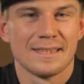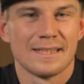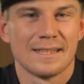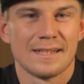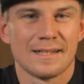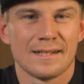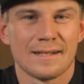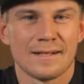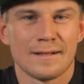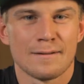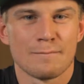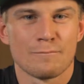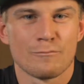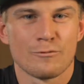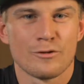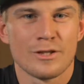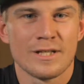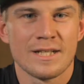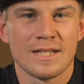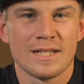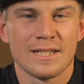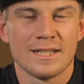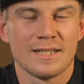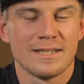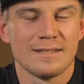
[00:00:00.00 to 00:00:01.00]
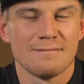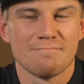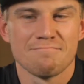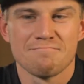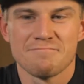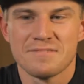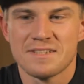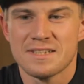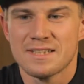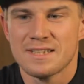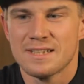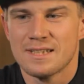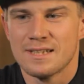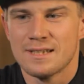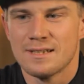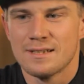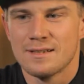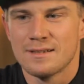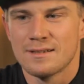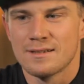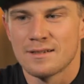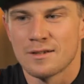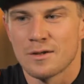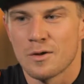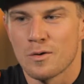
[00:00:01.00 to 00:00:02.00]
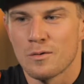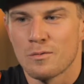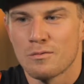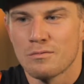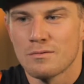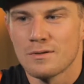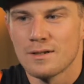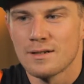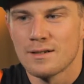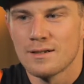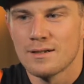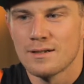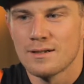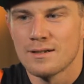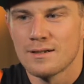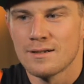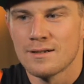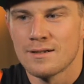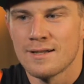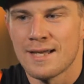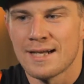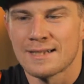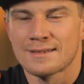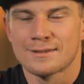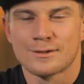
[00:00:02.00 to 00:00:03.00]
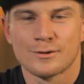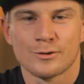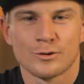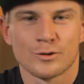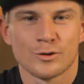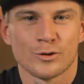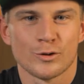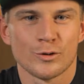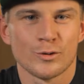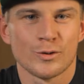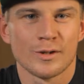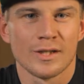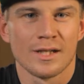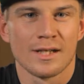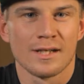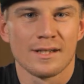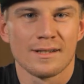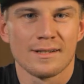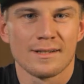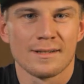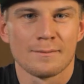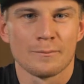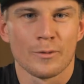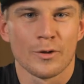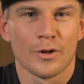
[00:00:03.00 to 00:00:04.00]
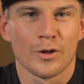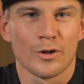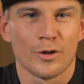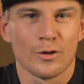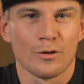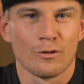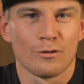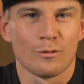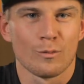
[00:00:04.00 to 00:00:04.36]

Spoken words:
Really, you know, next to Suzuka and Monaco,